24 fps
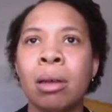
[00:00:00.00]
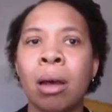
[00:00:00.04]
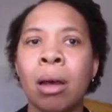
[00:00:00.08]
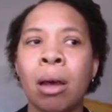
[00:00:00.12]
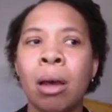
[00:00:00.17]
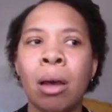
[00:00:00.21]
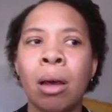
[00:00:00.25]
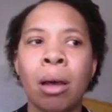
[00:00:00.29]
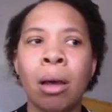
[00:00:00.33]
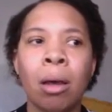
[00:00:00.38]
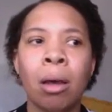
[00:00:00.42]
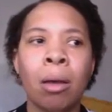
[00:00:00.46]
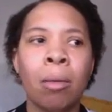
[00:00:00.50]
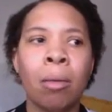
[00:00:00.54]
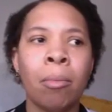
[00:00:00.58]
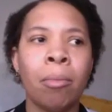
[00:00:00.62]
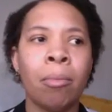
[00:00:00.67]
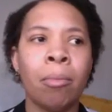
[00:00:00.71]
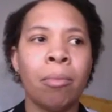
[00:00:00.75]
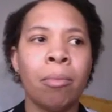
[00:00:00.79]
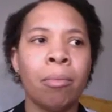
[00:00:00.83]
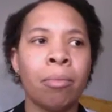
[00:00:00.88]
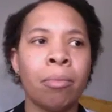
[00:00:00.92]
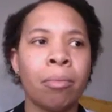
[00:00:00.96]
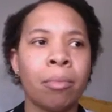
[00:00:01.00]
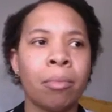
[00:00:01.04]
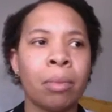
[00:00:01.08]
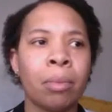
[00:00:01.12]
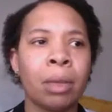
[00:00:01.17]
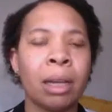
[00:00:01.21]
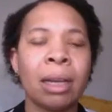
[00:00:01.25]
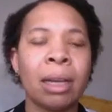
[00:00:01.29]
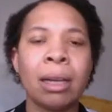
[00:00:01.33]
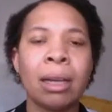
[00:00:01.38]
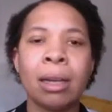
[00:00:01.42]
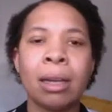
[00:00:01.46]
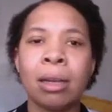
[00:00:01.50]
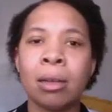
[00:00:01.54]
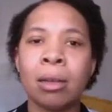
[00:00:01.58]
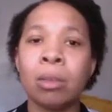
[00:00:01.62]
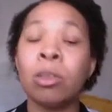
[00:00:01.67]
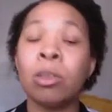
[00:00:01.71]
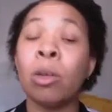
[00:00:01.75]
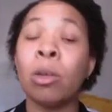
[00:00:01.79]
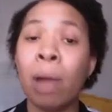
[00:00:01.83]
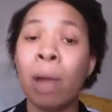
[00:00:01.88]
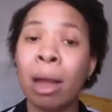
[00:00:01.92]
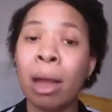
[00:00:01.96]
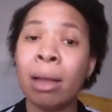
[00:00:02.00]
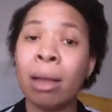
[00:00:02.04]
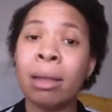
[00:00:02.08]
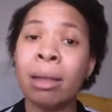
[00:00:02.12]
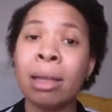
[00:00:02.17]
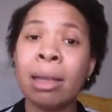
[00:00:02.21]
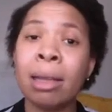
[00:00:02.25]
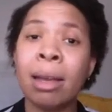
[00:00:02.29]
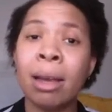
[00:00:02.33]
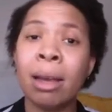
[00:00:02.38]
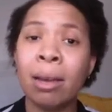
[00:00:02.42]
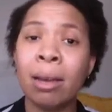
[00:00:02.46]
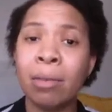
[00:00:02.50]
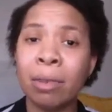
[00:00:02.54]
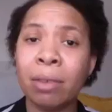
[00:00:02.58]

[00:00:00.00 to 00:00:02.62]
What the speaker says: um directly kind